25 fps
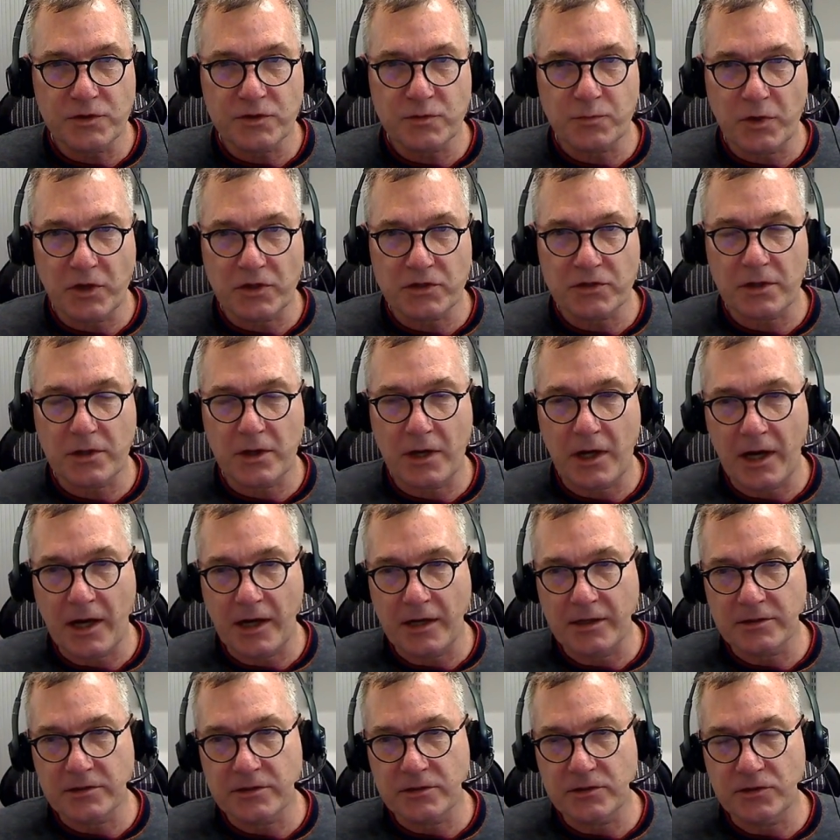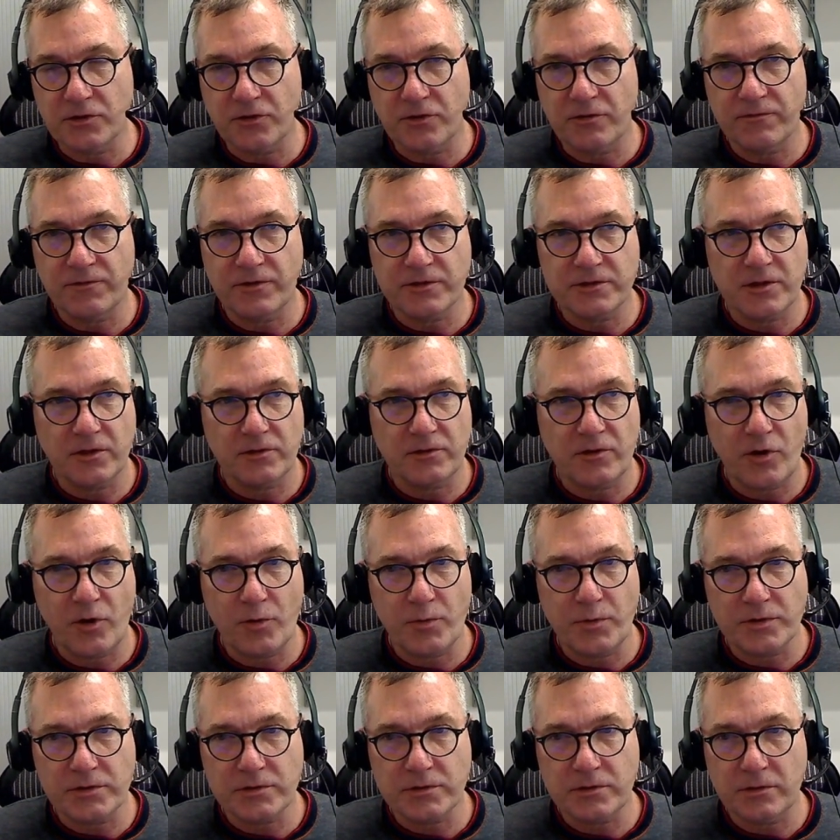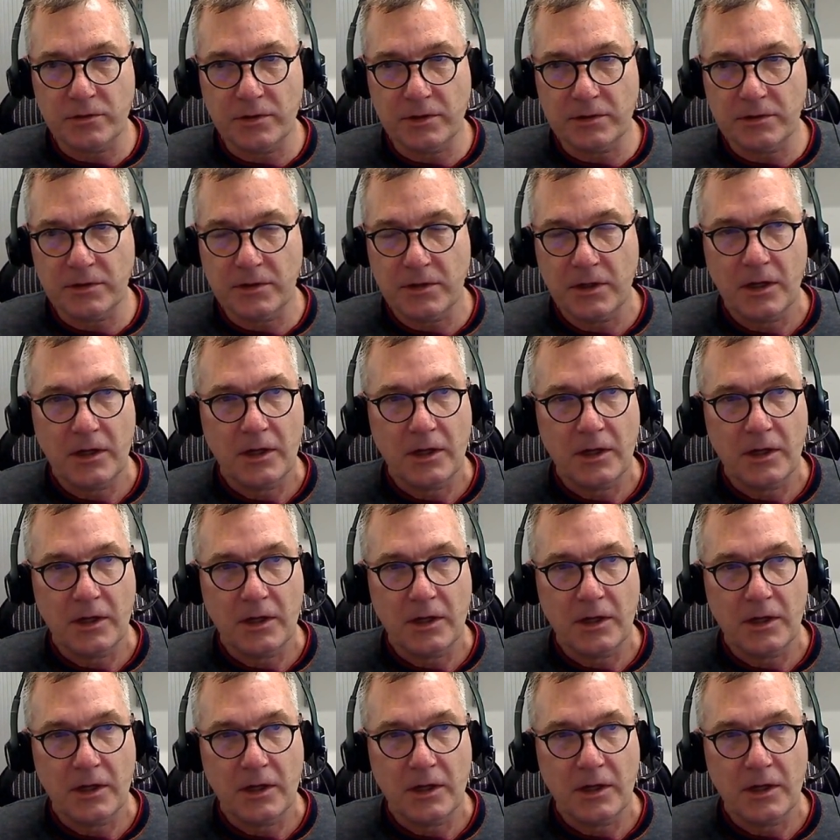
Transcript: specialized neurophysiotherapist who had